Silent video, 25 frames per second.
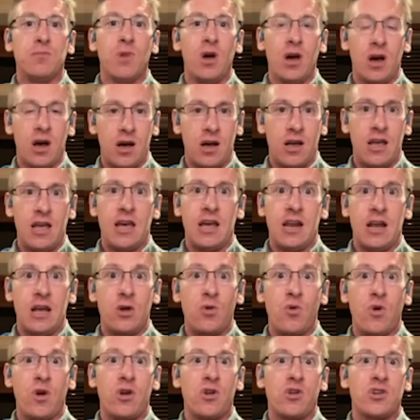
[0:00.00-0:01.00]
a
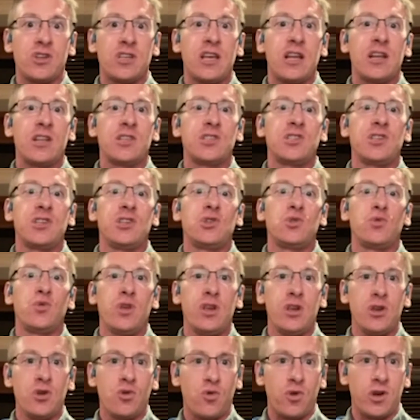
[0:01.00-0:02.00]
greater tendency to
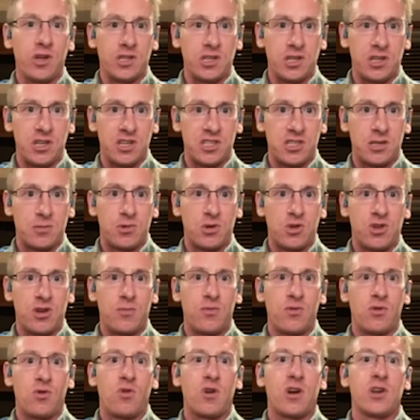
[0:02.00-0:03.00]
increasing disability
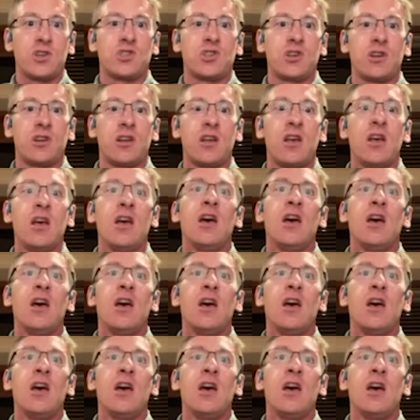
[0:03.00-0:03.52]
progression.